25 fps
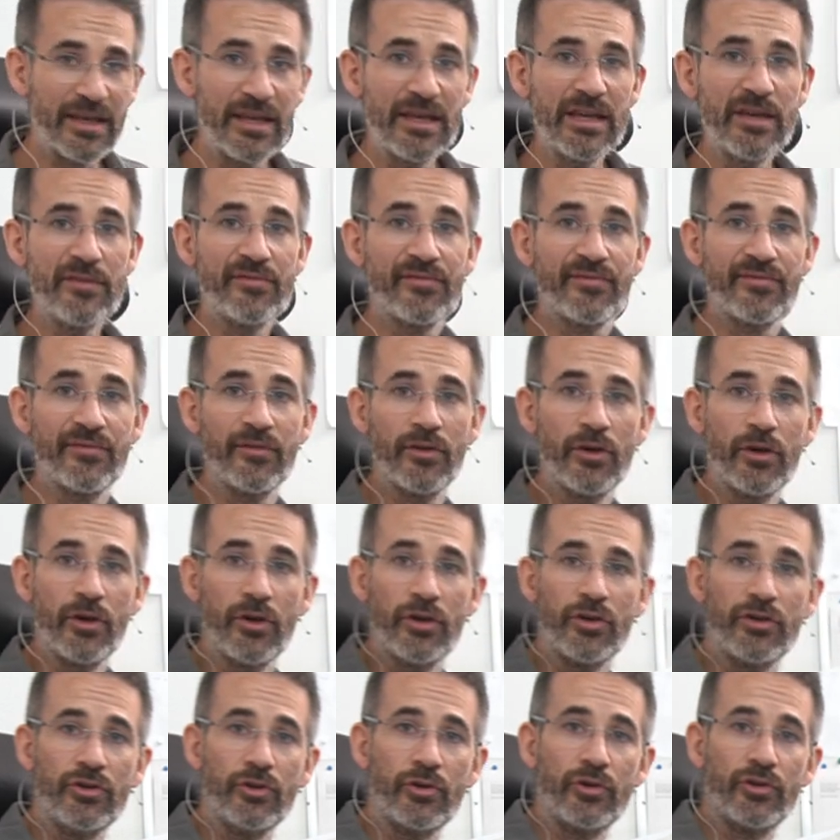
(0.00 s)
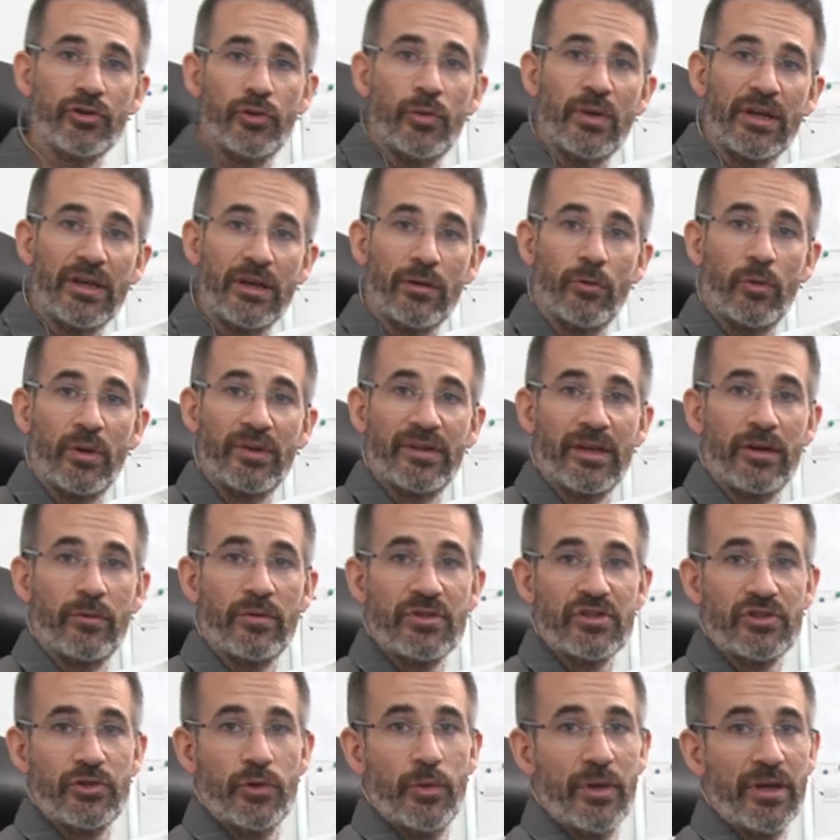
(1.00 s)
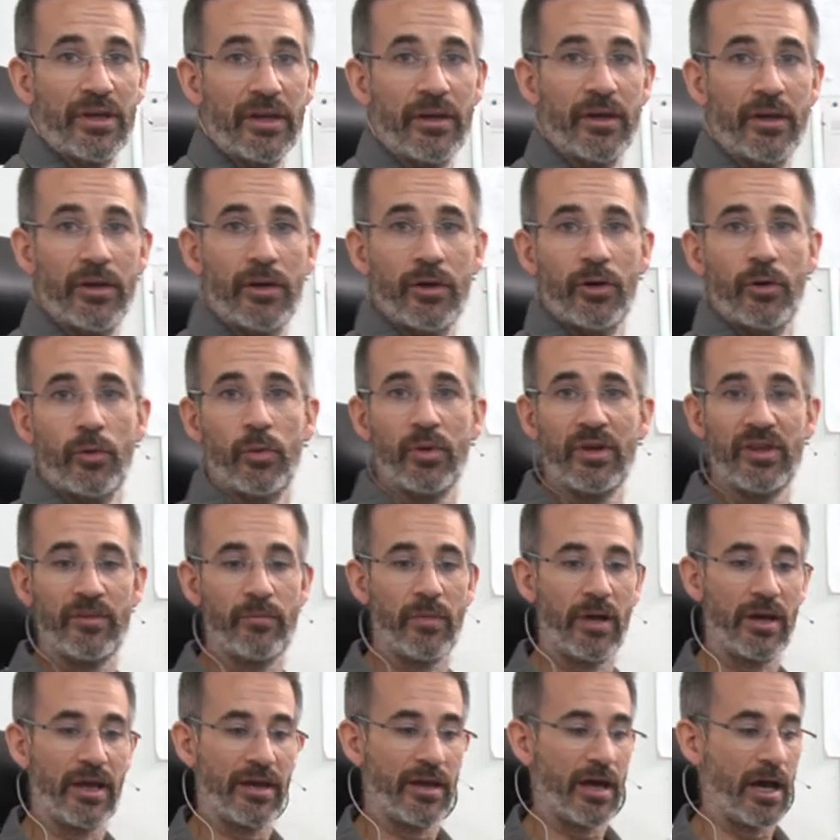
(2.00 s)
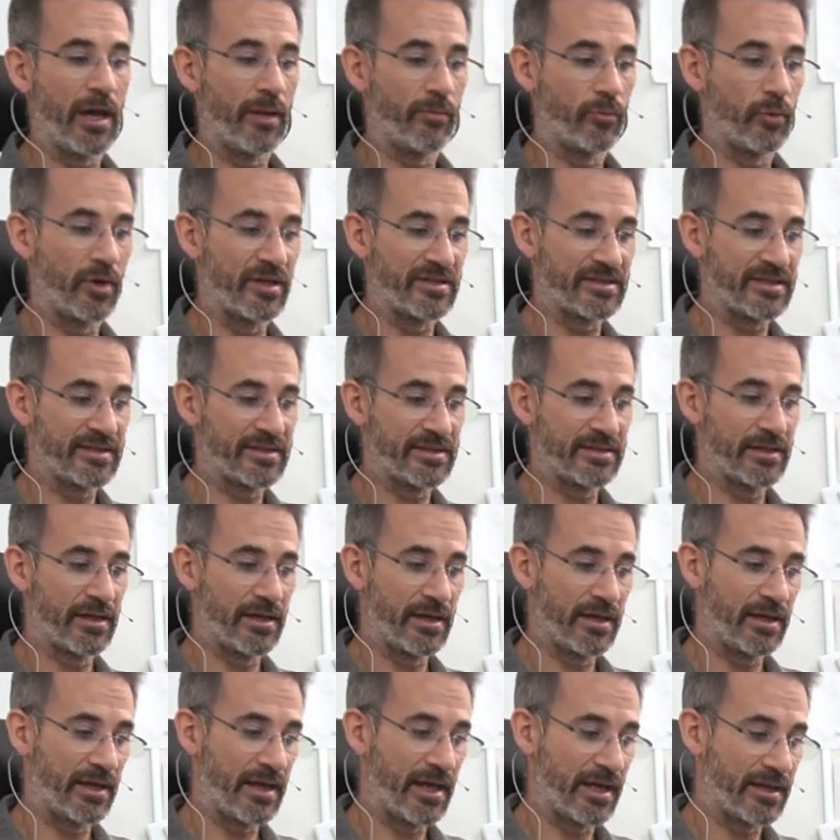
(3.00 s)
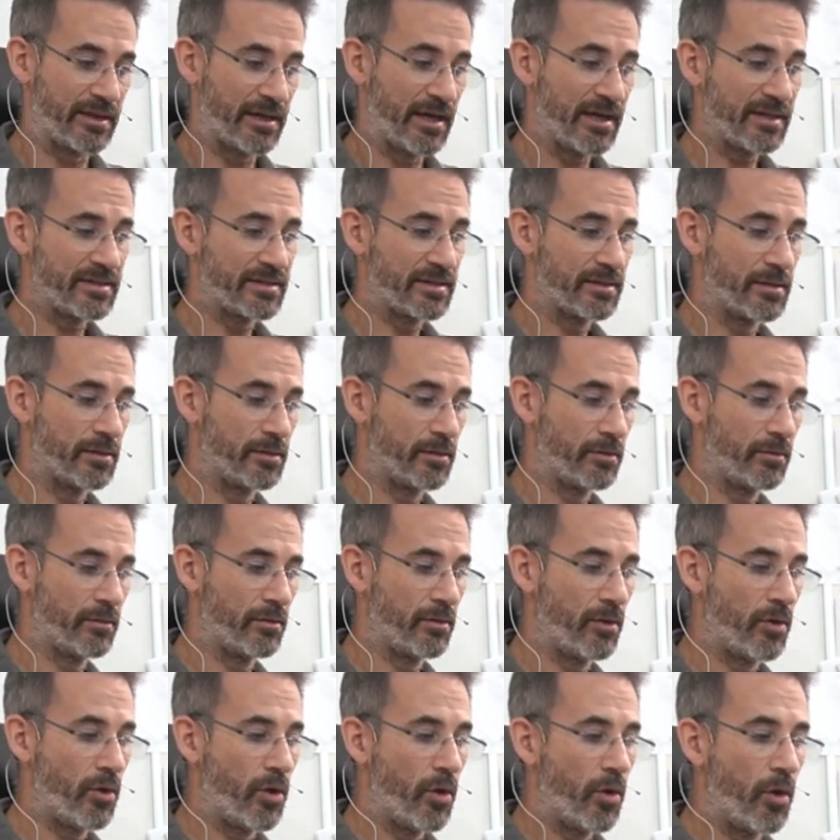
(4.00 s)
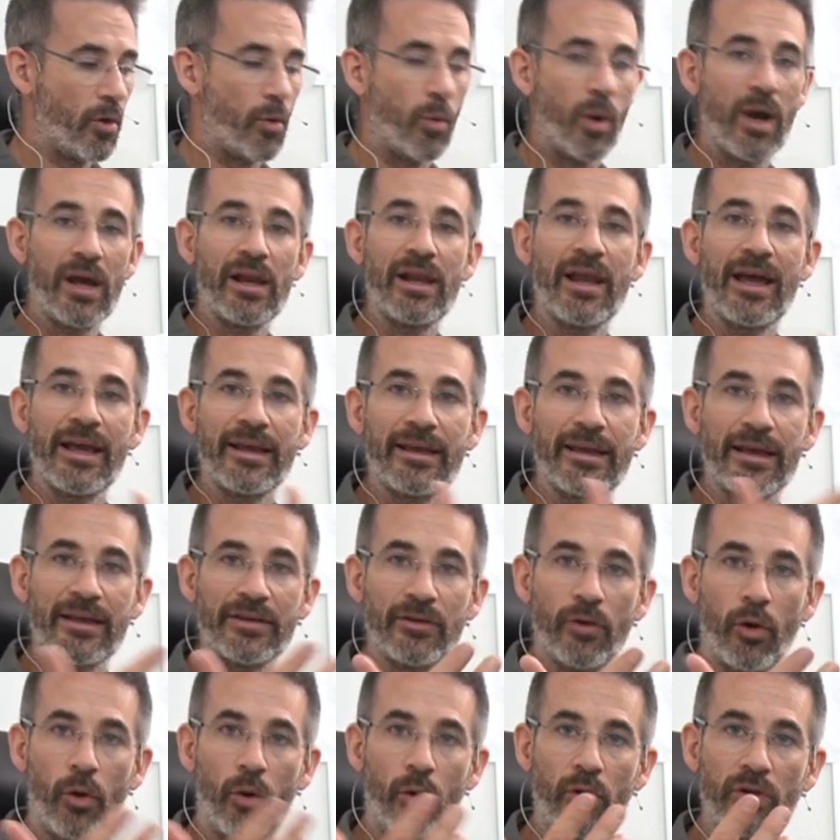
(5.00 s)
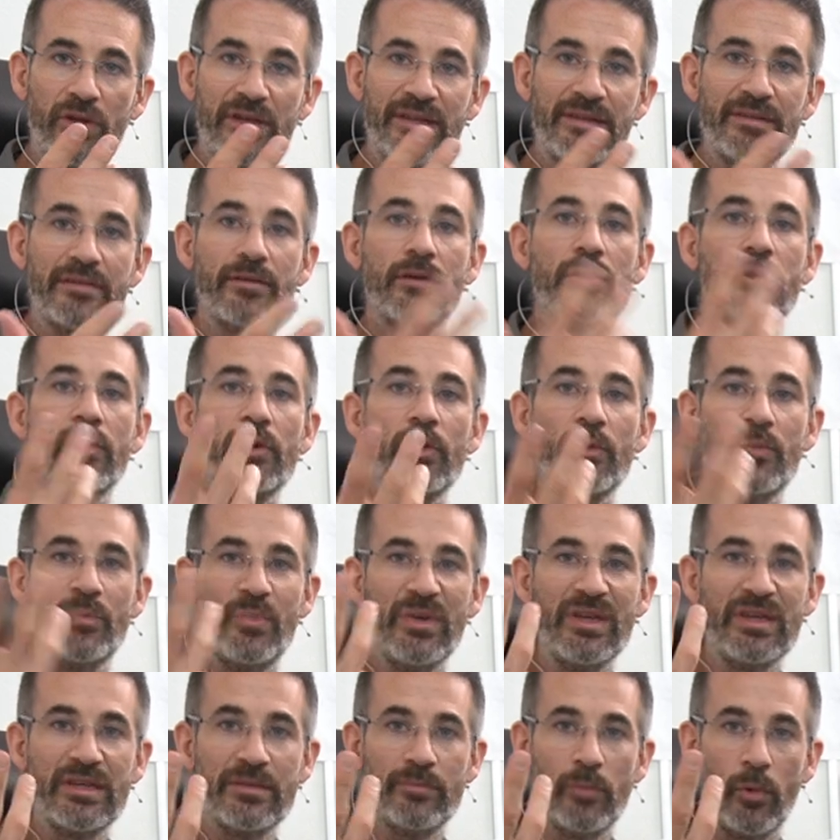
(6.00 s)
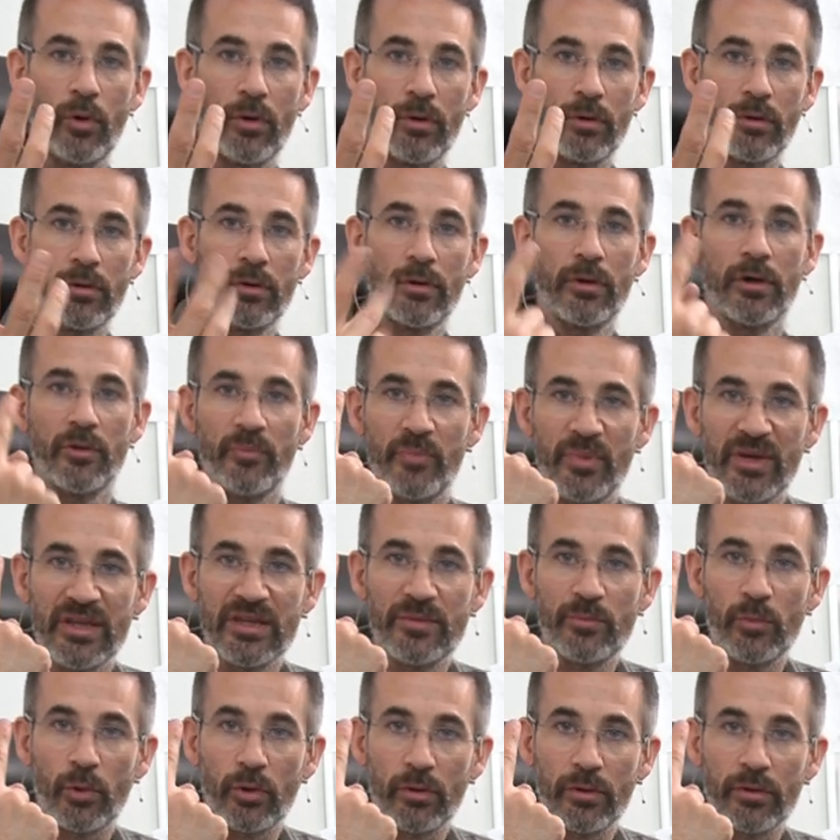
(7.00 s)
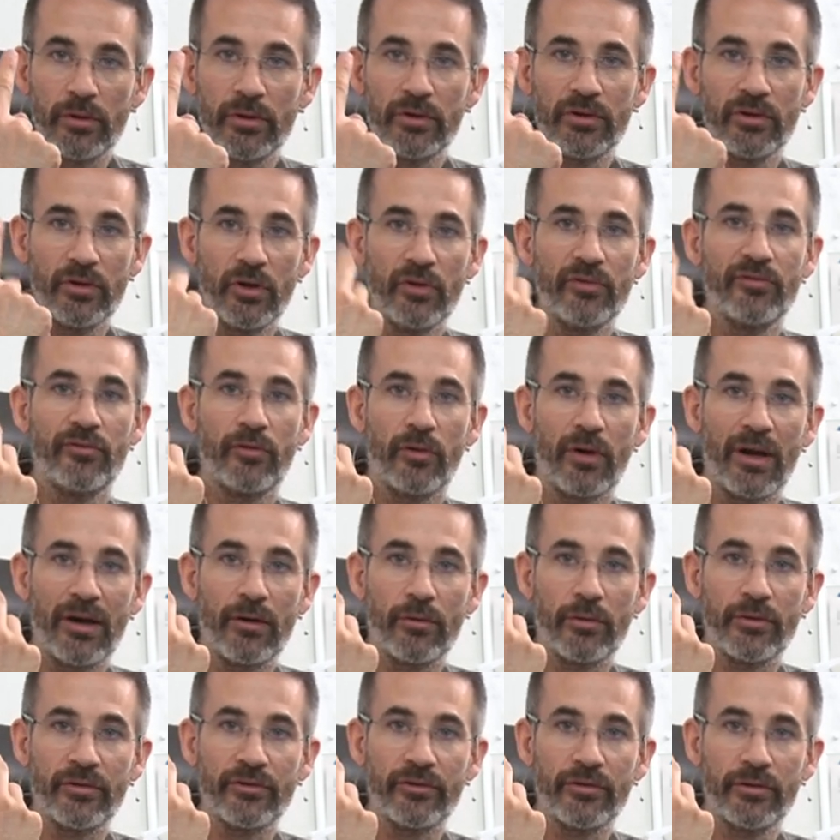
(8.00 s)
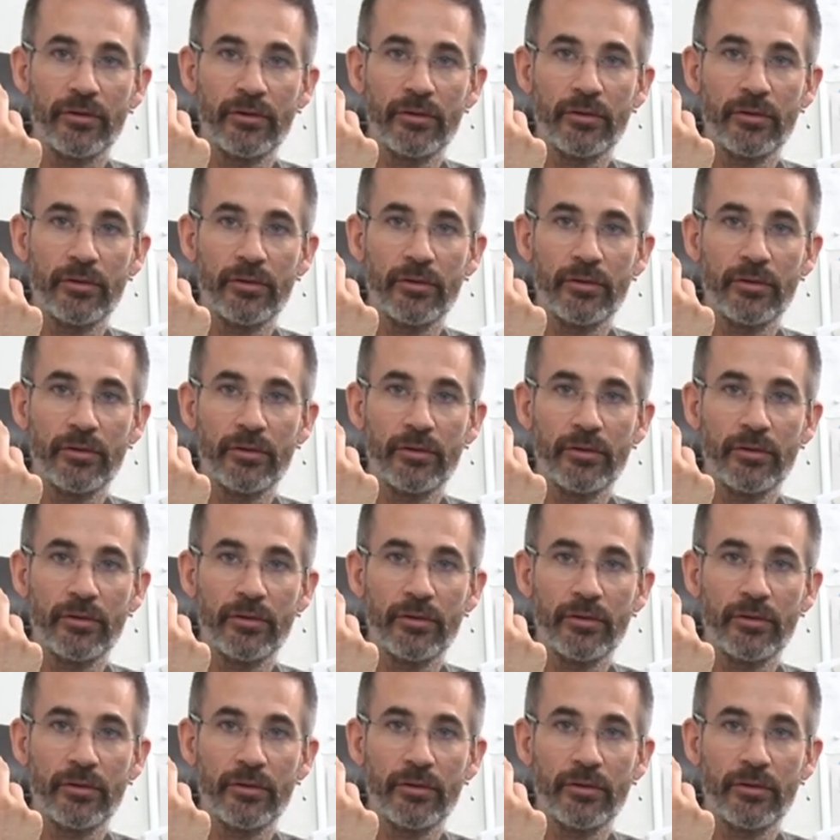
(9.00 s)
If you're doing what I was doing with my armrests like that while I can hold it a bit more, a bit more, not for hours.